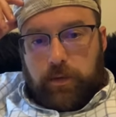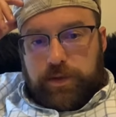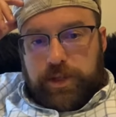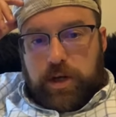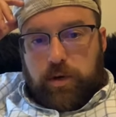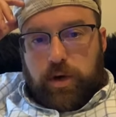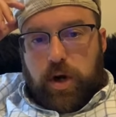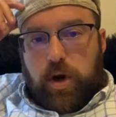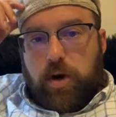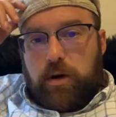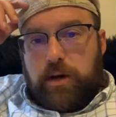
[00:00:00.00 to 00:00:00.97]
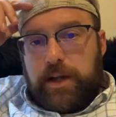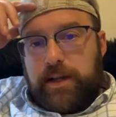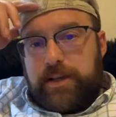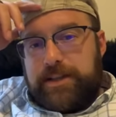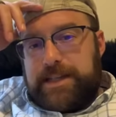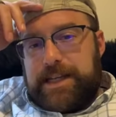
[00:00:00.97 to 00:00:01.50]
What's going
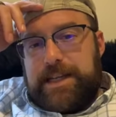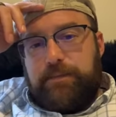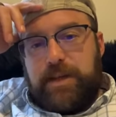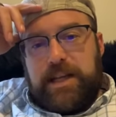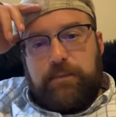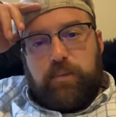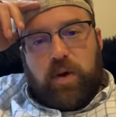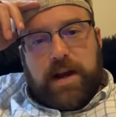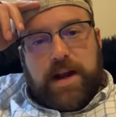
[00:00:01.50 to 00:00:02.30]
on? It is D.B.